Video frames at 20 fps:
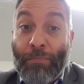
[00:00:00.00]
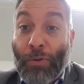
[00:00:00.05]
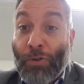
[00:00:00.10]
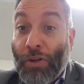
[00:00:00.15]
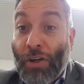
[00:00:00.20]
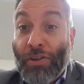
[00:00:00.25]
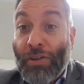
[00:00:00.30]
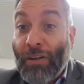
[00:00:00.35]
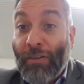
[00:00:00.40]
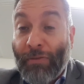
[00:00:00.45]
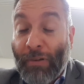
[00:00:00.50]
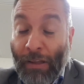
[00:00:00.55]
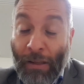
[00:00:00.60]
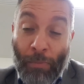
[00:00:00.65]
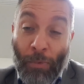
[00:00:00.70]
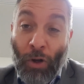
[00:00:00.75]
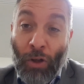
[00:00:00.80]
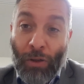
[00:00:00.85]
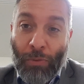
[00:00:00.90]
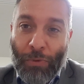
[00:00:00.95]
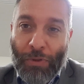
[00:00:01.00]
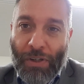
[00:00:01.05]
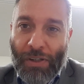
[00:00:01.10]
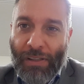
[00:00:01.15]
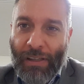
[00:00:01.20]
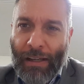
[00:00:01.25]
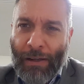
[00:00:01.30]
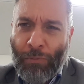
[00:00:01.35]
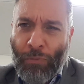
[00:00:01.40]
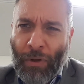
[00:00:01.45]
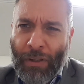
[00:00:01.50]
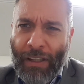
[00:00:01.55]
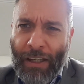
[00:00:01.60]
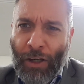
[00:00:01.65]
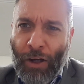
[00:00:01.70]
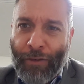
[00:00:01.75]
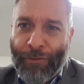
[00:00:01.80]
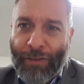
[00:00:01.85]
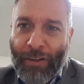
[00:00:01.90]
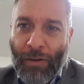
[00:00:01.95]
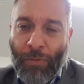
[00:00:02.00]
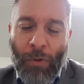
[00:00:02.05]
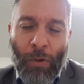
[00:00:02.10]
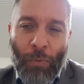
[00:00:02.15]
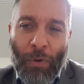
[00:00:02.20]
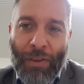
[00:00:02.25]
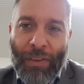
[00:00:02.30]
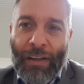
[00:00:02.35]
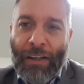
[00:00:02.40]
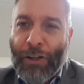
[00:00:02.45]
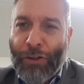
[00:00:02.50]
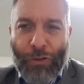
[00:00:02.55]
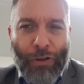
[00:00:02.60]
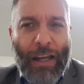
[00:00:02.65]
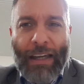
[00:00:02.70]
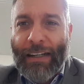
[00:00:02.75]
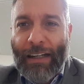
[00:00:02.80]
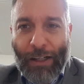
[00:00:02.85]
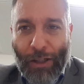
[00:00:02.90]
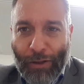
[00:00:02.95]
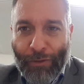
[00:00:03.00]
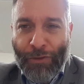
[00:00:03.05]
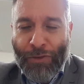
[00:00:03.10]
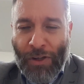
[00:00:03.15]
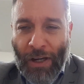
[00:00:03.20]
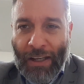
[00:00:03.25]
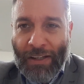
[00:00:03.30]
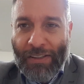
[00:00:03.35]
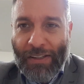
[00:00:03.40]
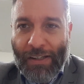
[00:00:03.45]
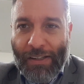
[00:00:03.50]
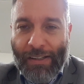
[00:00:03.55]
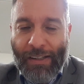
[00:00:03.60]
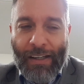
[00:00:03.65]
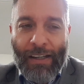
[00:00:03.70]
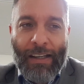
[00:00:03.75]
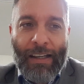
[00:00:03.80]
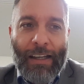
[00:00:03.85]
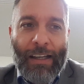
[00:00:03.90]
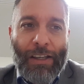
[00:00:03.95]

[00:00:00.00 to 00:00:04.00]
possession of the ball, which is what they're comfortable with, and create a lot of chances.